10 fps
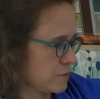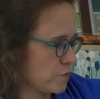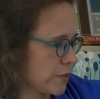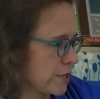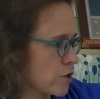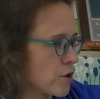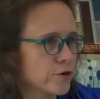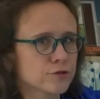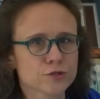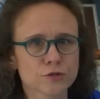we
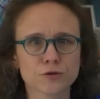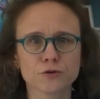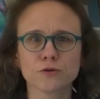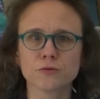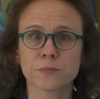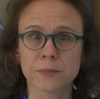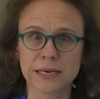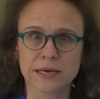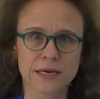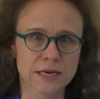go to
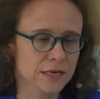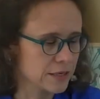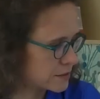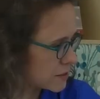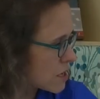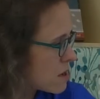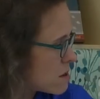piggies.